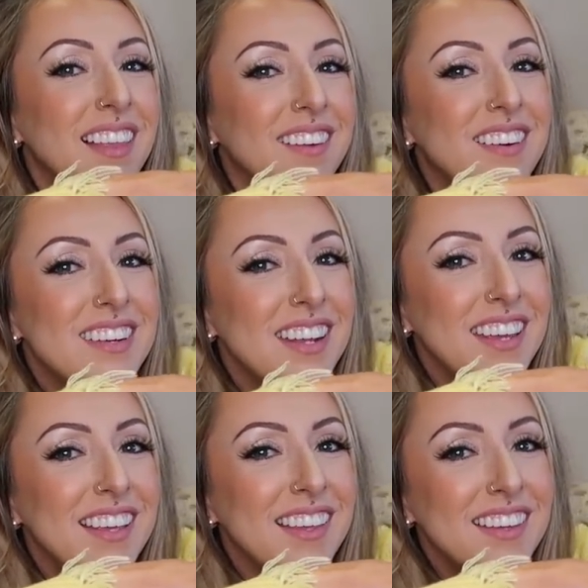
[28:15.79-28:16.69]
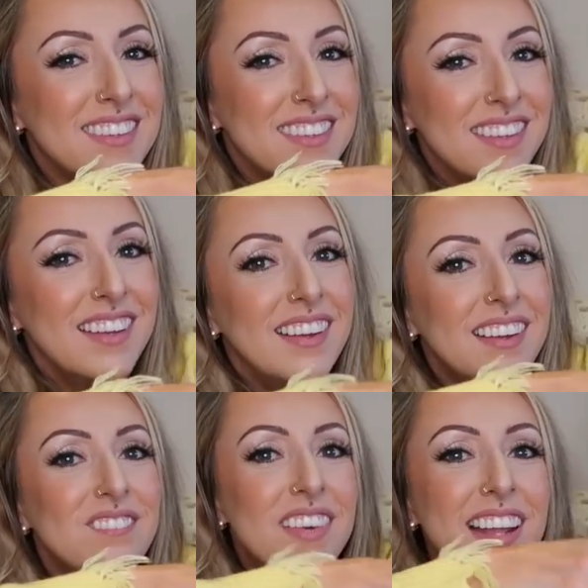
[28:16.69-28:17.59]
I look ridiculous,
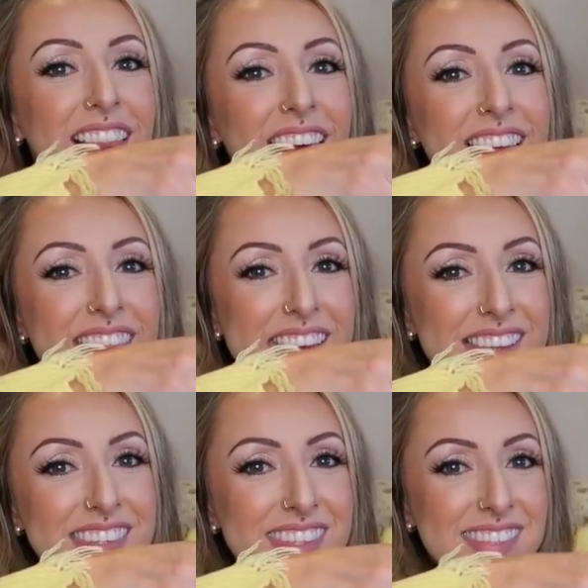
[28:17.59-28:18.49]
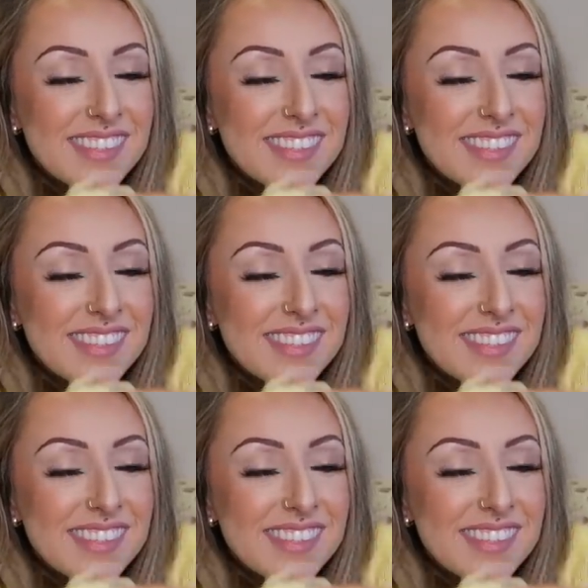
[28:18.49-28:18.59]
but I like these.